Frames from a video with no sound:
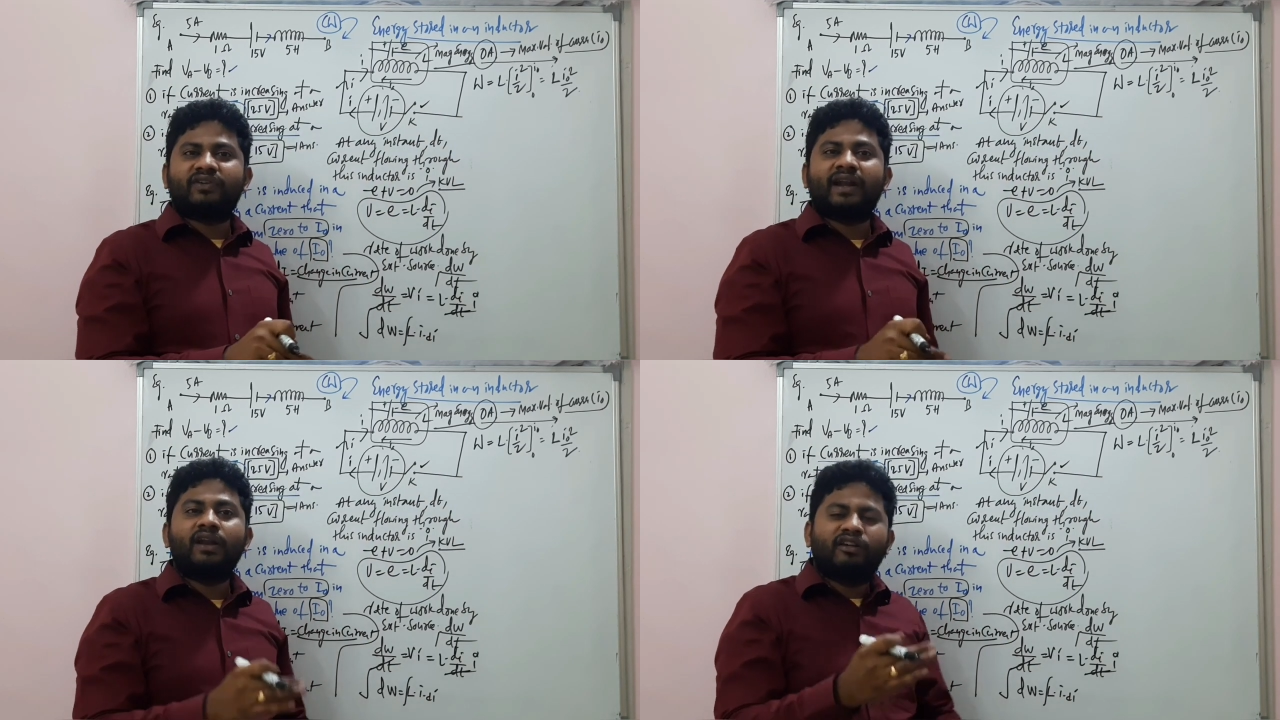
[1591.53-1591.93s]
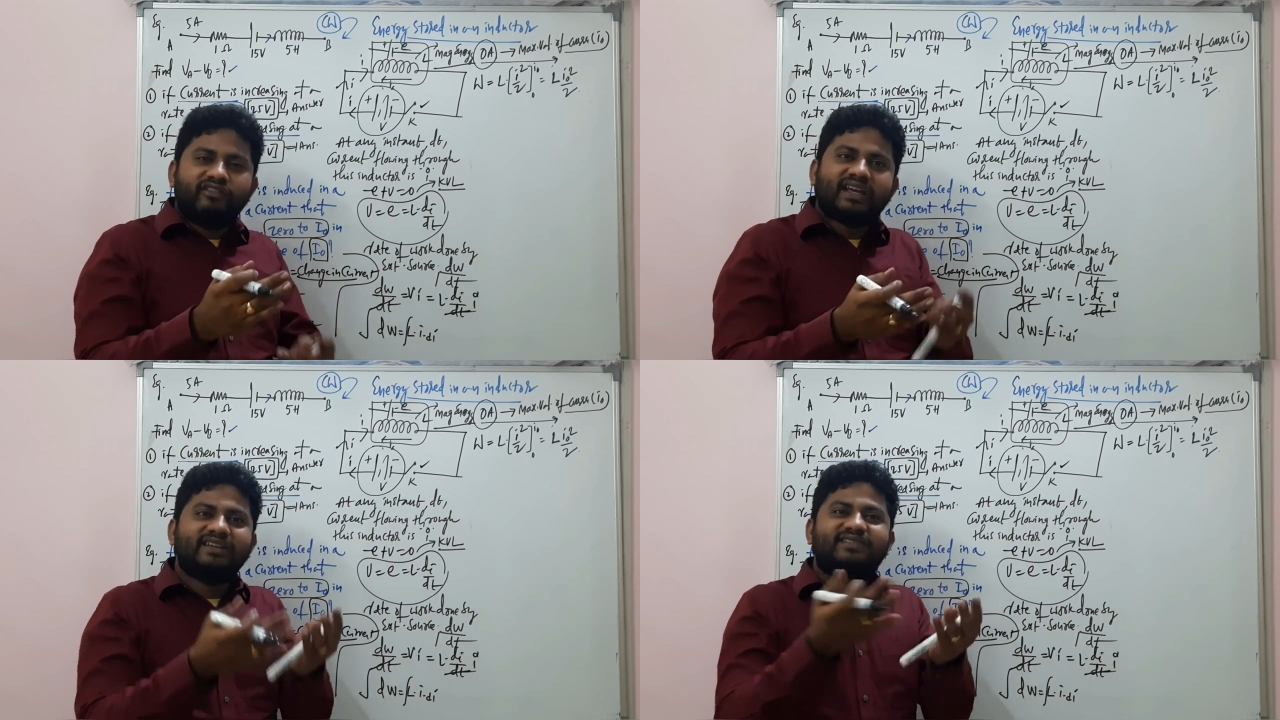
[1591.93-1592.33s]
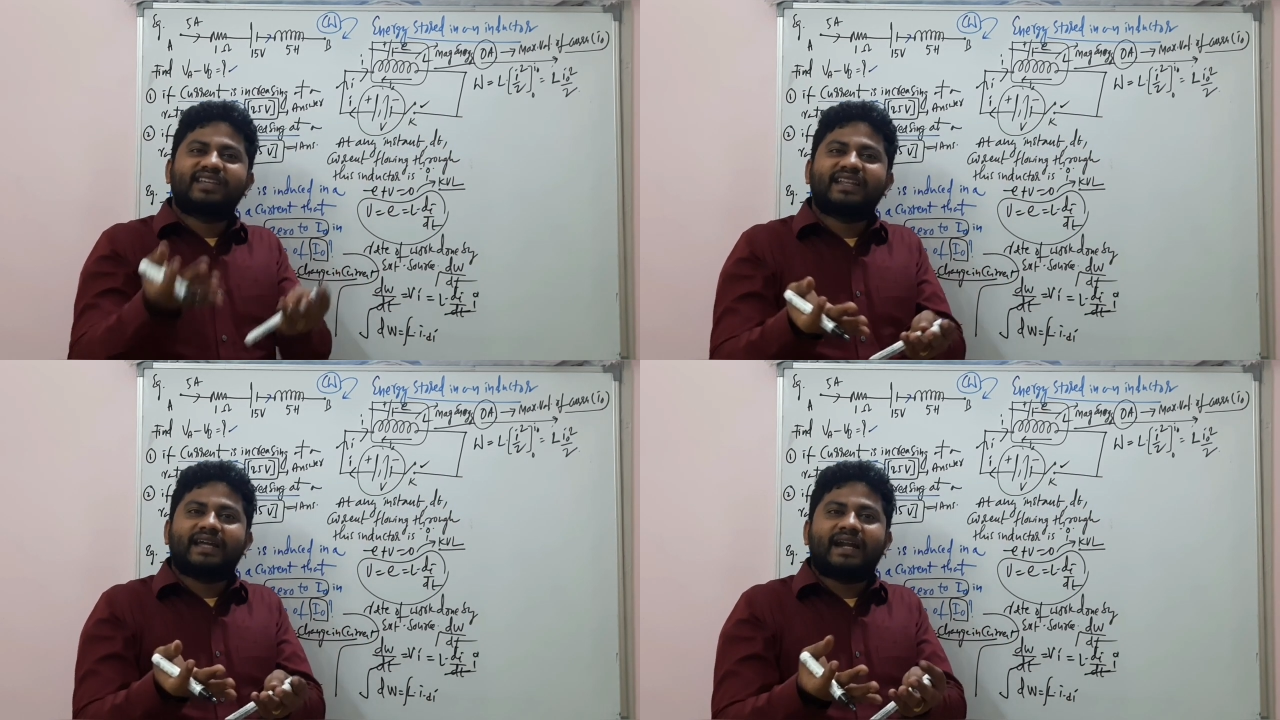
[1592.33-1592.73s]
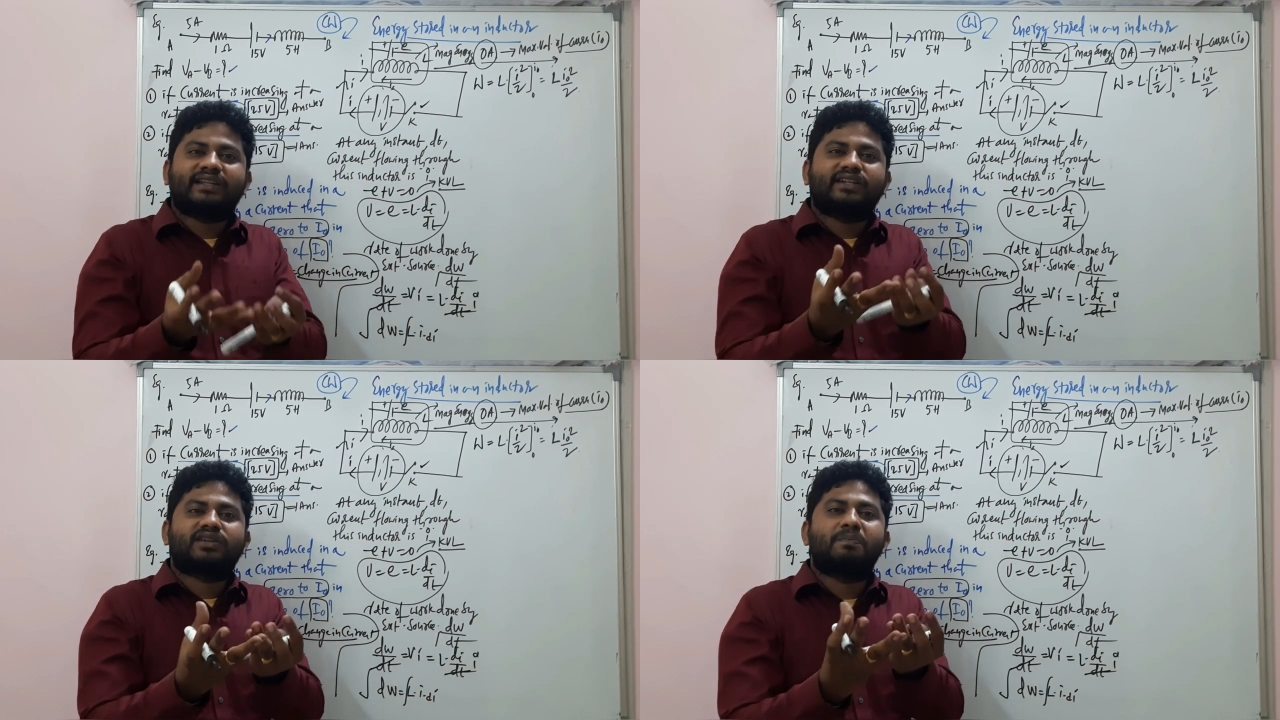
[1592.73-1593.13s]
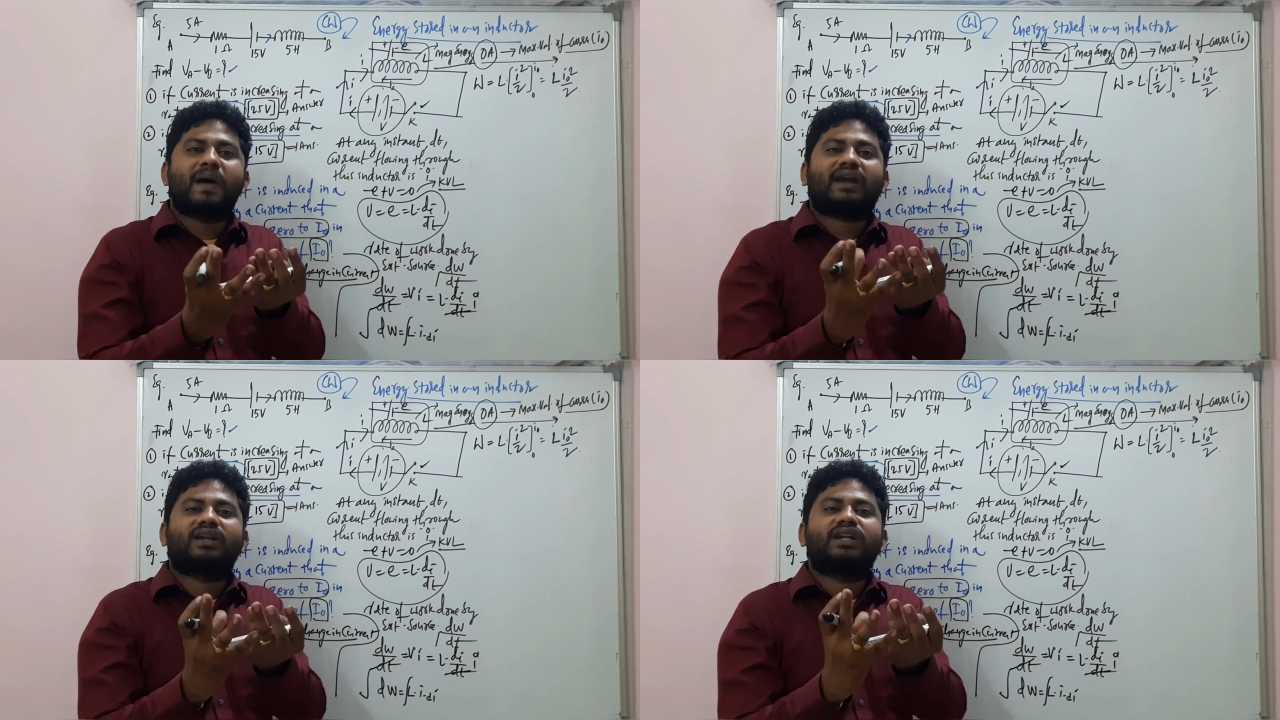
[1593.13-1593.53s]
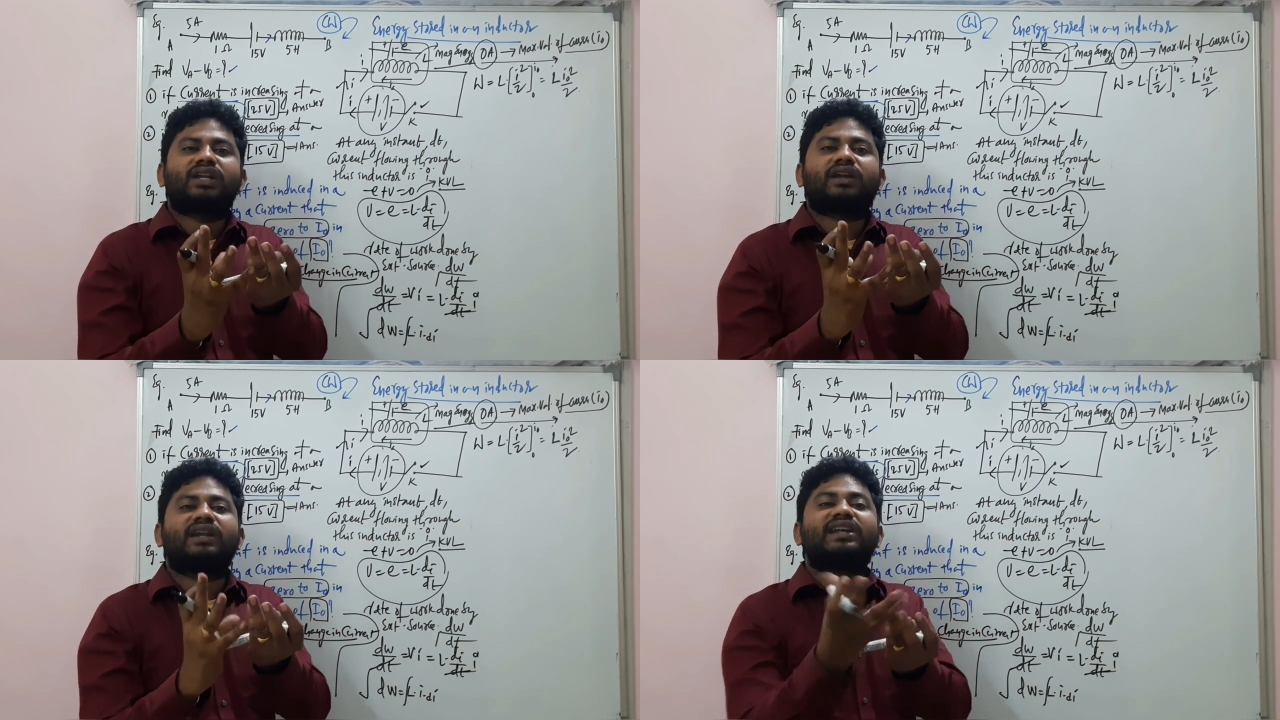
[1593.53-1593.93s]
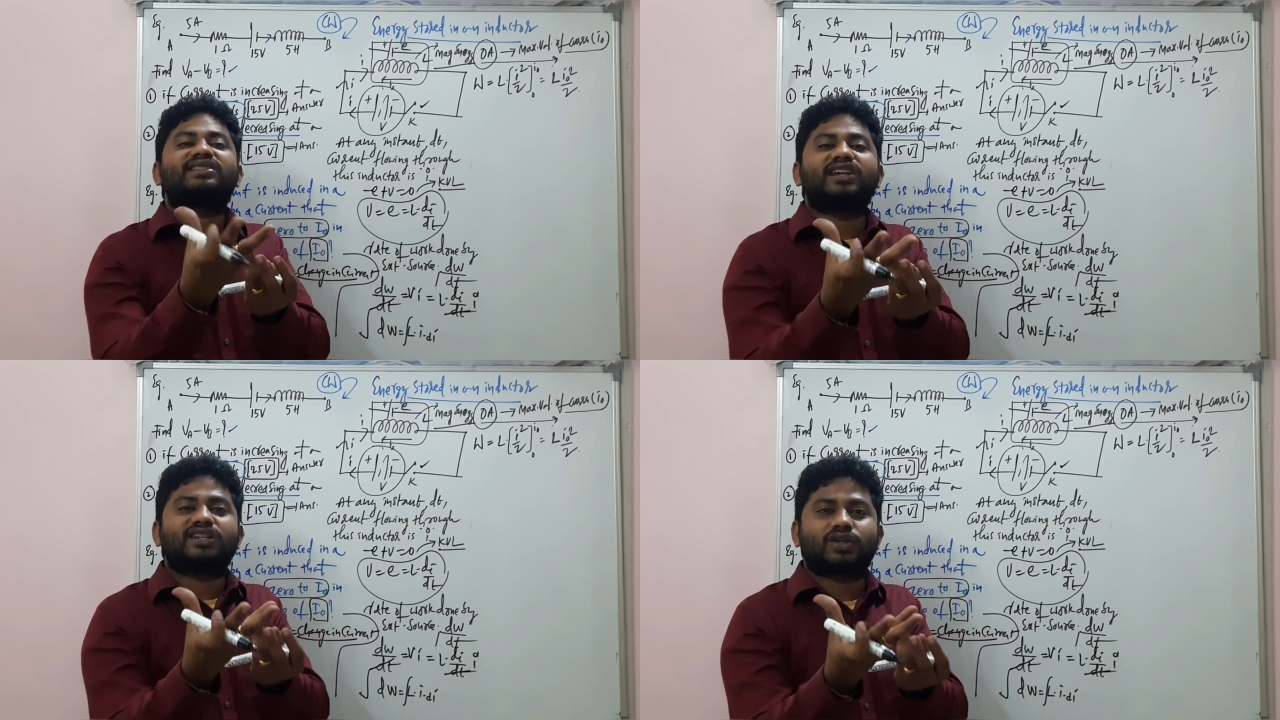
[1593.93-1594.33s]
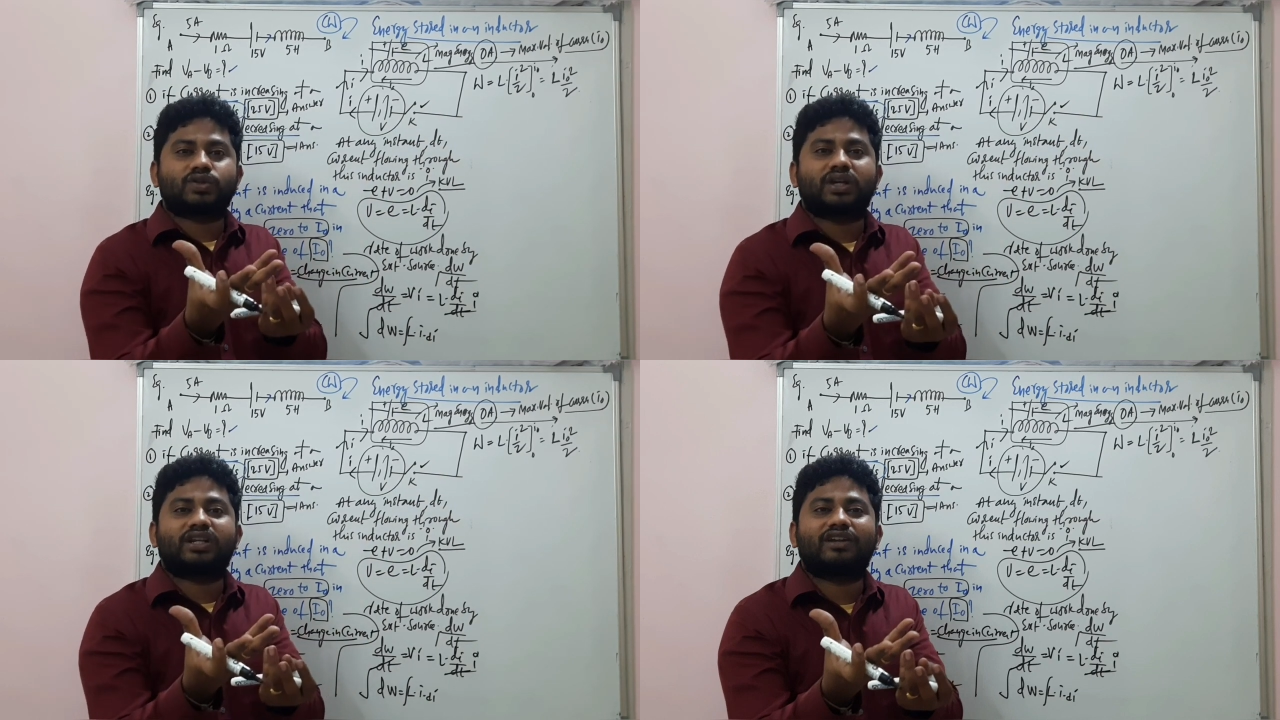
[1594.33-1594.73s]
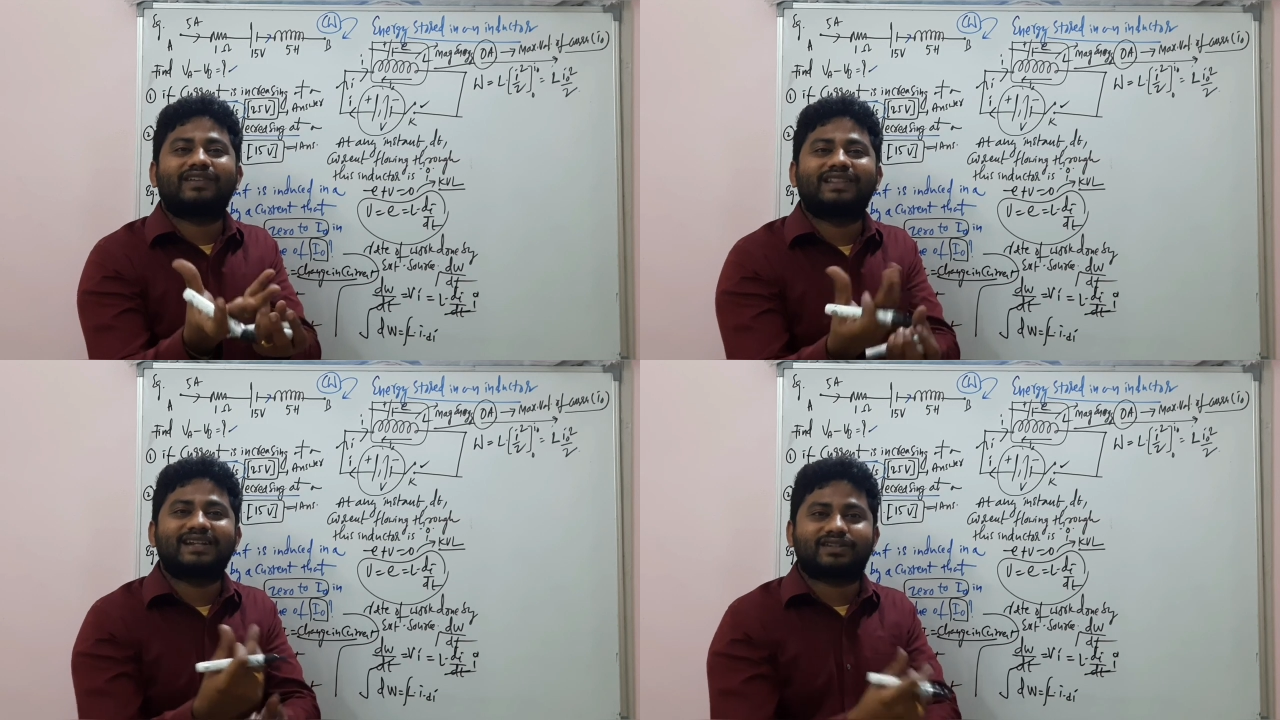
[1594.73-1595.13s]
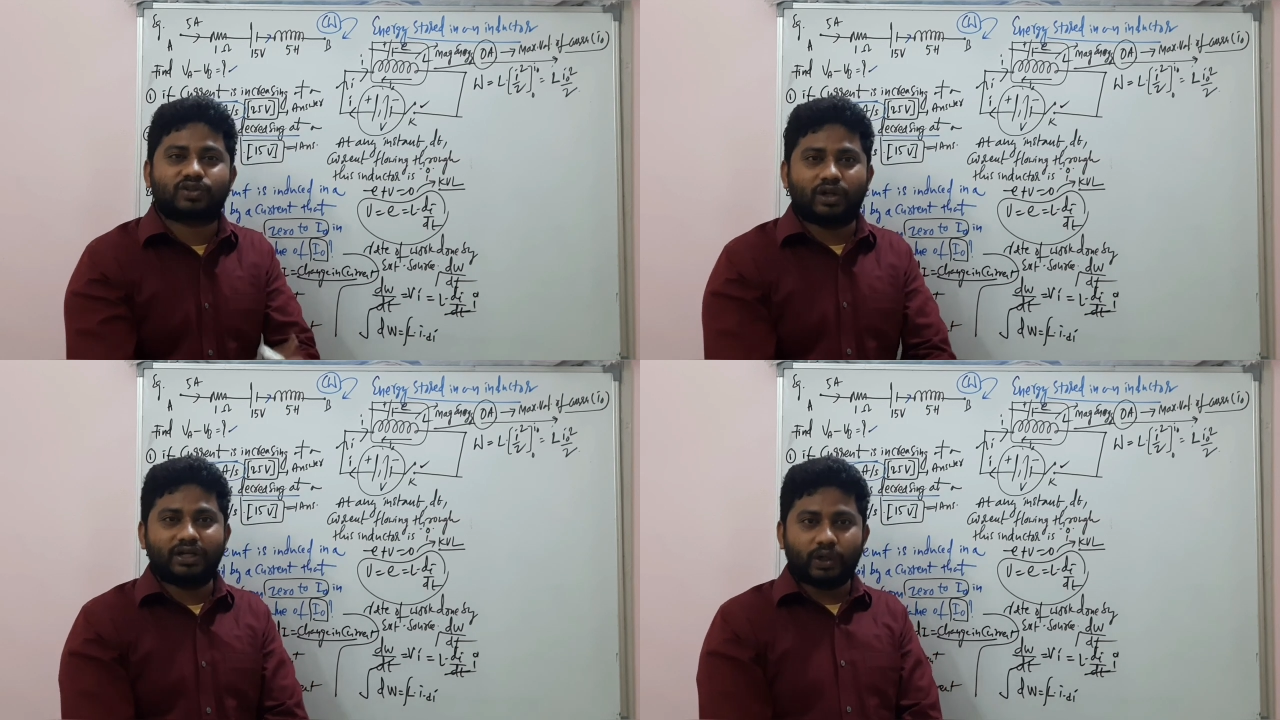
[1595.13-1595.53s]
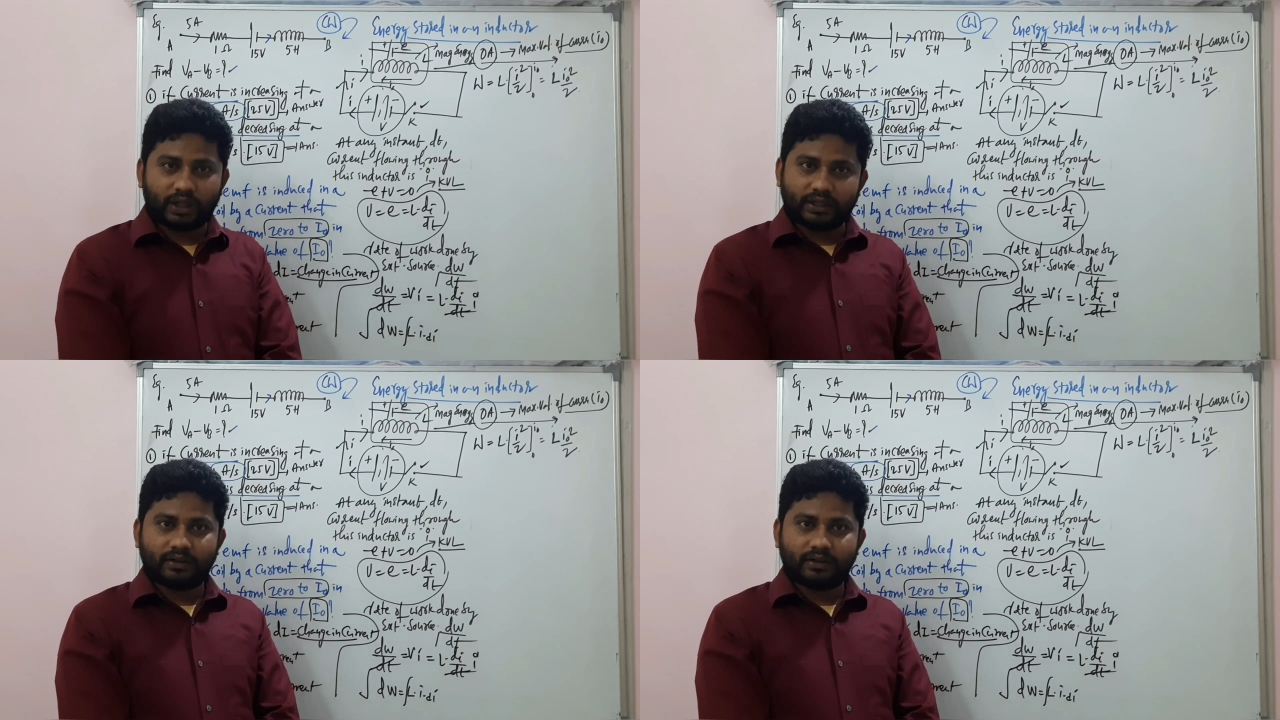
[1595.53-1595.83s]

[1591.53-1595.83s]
field, we can say that there is a magnetic energy associated with that solenoid.